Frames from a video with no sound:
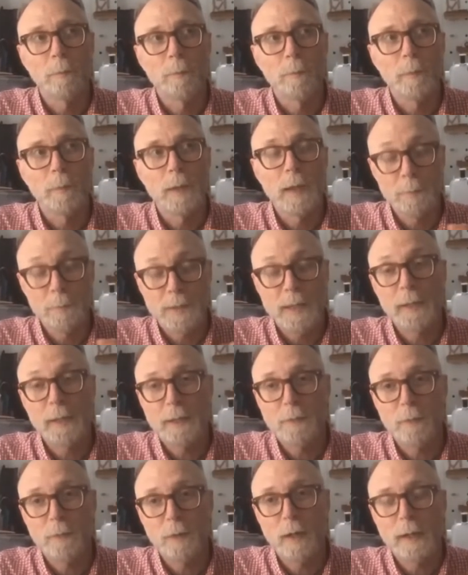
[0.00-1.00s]
comes out
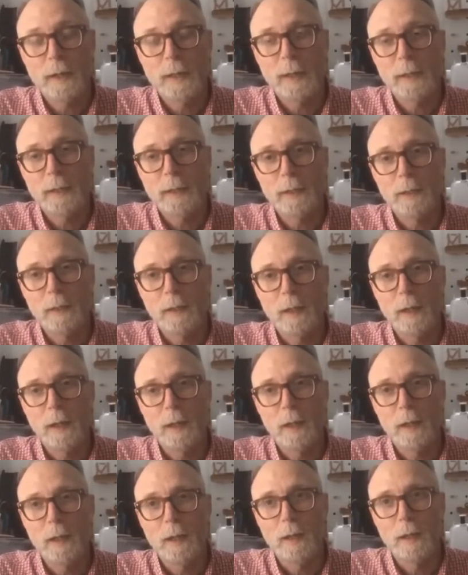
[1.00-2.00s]
next Friday.
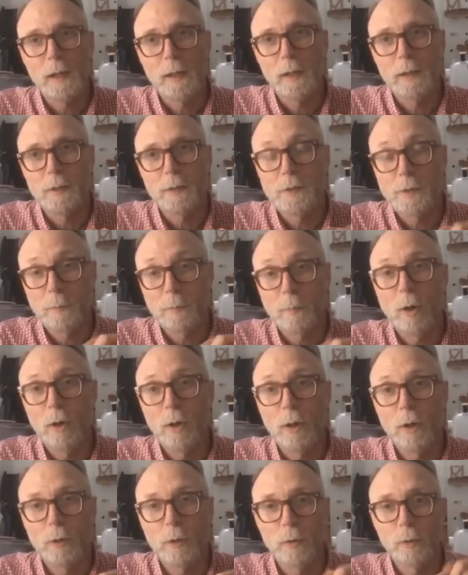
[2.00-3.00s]

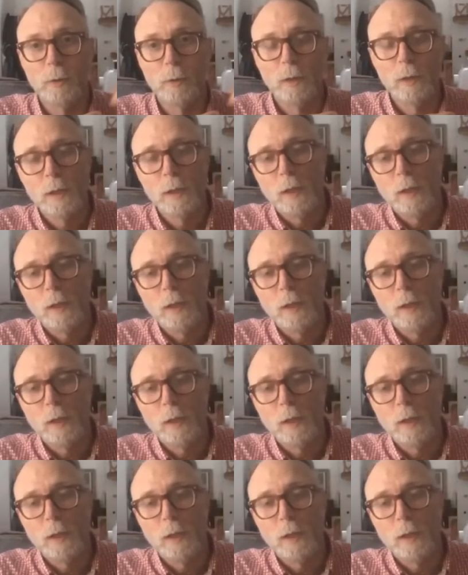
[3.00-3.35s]
Tomorrow,